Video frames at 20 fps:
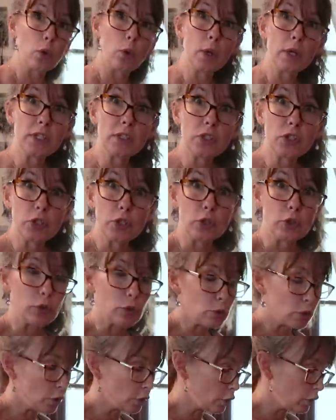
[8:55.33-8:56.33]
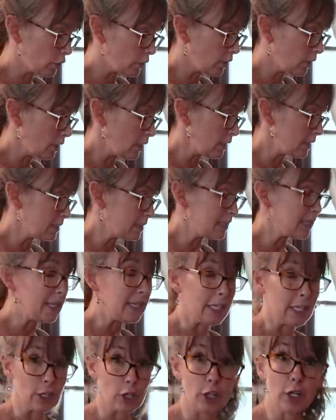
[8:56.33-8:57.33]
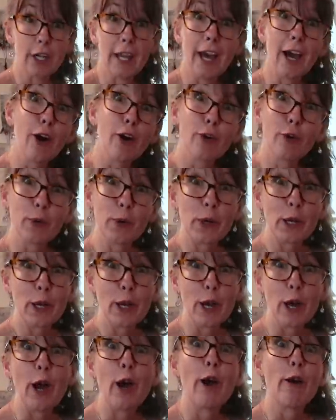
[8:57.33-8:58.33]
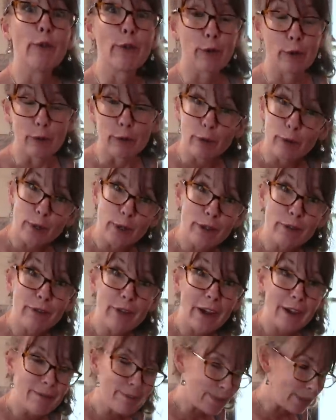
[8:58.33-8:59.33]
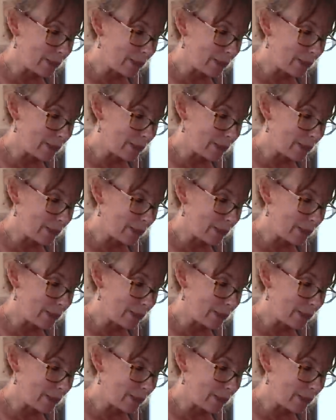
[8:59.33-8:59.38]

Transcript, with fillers: going to sit here now for forty-five